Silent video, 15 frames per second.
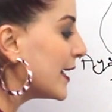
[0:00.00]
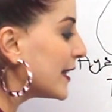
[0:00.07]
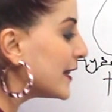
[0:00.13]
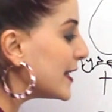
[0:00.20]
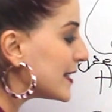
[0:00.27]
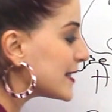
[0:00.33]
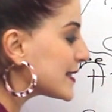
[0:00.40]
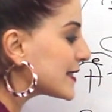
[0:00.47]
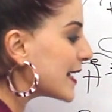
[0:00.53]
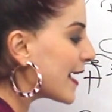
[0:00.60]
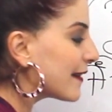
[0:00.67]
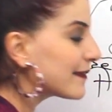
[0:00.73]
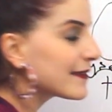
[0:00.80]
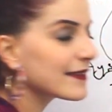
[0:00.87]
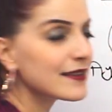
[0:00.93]
this
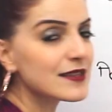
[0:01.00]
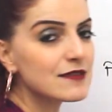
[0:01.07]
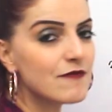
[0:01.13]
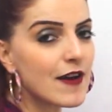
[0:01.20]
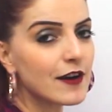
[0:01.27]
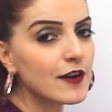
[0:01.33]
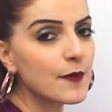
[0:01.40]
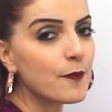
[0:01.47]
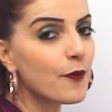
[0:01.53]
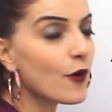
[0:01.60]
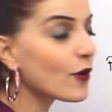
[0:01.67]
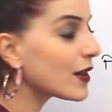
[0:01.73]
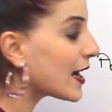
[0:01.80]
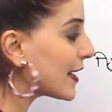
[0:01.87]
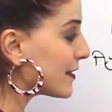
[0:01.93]
sentence very
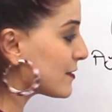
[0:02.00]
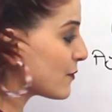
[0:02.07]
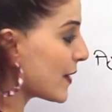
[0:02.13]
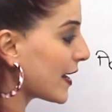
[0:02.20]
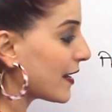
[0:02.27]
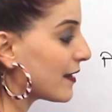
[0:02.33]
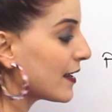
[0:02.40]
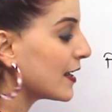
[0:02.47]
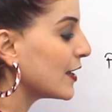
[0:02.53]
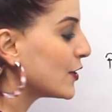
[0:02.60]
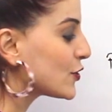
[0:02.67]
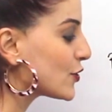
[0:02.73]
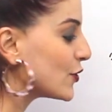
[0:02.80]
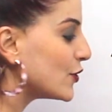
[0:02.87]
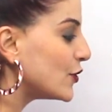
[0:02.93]
polite way.
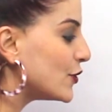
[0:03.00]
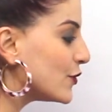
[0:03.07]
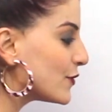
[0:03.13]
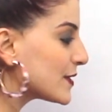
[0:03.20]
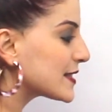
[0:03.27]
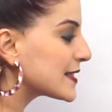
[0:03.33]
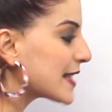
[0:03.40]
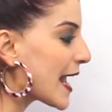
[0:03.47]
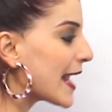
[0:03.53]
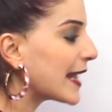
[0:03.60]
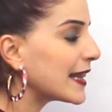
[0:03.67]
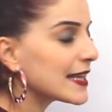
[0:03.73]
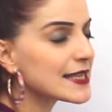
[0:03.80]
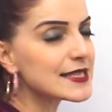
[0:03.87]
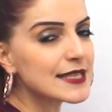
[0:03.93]
So you
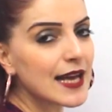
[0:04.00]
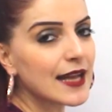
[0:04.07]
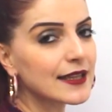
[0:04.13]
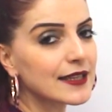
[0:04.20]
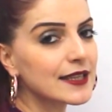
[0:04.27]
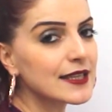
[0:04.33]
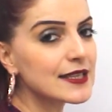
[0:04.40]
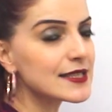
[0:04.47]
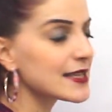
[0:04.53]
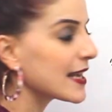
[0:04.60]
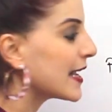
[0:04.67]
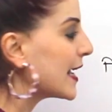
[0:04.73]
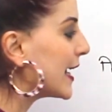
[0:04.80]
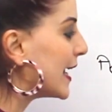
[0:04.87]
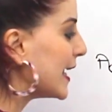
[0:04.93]
say this sentence
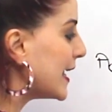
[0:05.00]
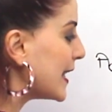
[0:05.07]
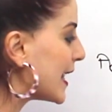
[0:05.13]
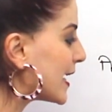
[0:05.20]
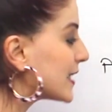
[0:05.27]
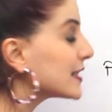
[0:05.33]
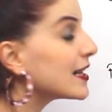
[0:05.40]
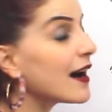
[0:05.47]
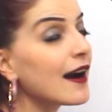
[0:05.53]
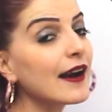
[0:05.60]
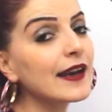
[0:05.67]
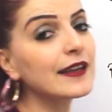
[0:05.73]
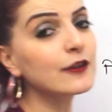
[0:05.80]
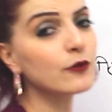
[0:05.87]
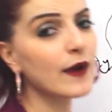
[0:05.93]
in a
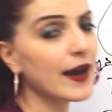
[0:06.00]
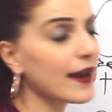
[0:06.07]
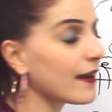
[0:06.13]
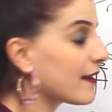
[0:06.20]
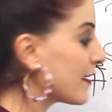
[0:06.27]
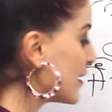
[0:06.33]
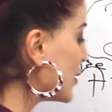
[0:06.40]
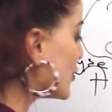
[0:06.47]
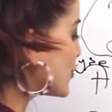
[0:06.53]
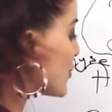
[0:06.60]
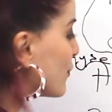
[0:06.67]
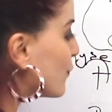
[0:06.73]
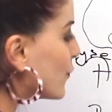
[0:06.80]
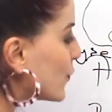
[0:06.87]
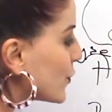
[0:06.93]
kind way.
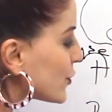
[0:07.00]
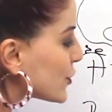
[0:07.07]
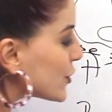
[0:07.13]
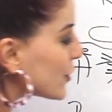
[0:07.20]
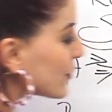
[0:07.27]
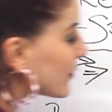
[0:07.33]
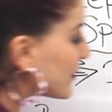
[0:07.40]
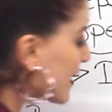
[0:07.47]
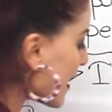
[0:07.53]
So would you